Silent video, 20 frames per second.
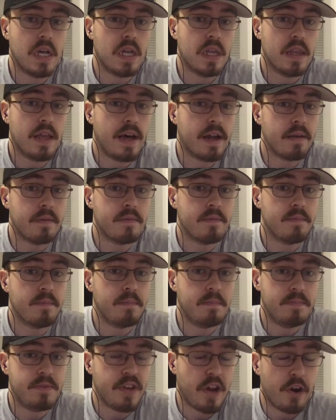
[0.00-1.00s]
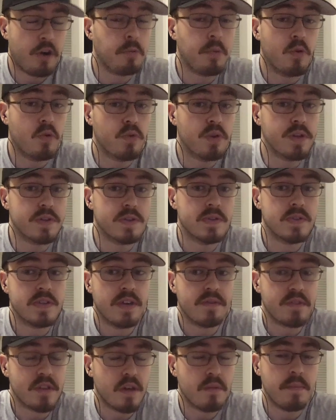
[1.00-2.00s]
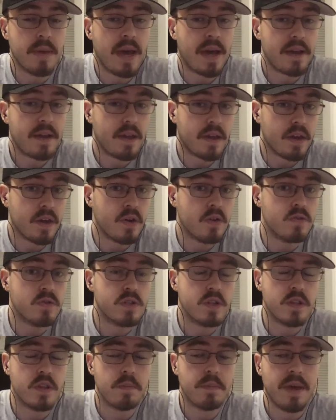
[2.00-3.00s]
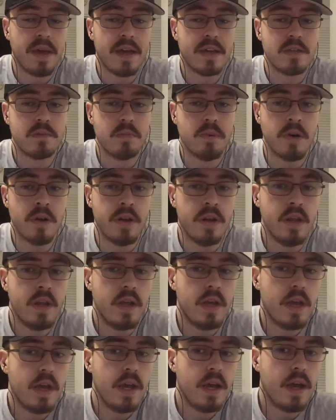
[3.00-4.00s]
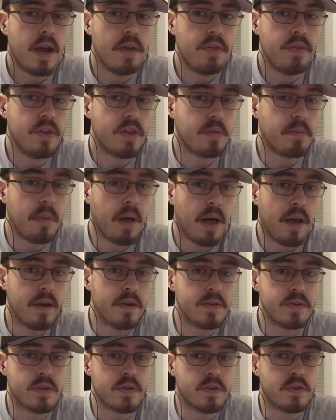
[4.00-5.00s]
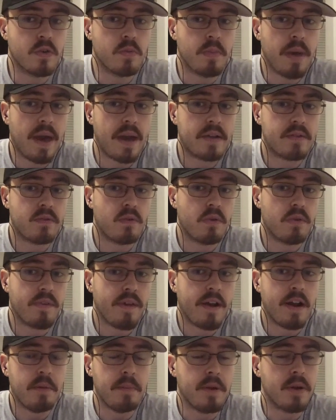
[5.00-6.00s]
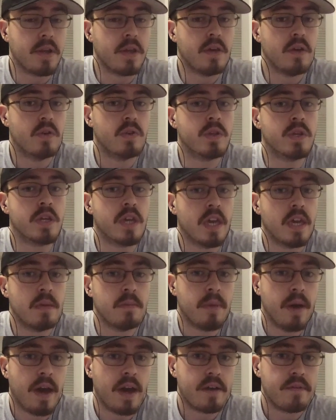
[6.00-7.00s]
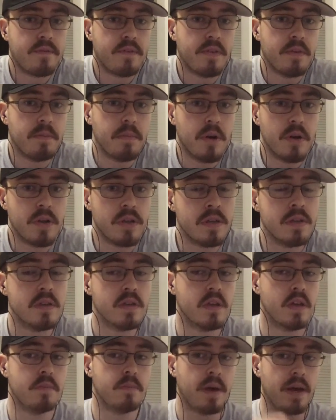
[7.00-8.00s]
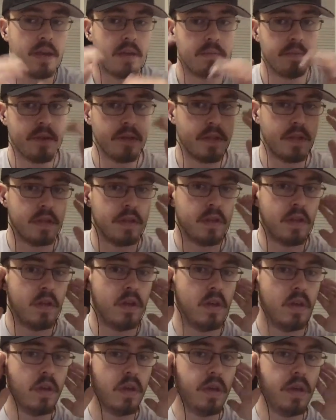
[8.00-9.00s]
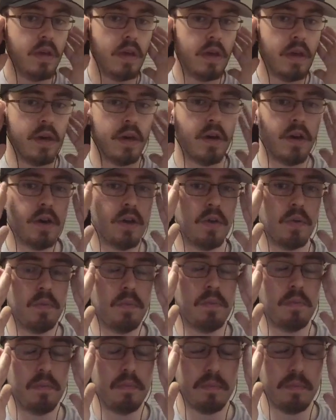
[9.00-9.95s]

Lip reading: lot of terrible reasons have come back and coached in the past. But I think Meyer's going to go back to retirement. He only came back for the money, in my opinion. Shad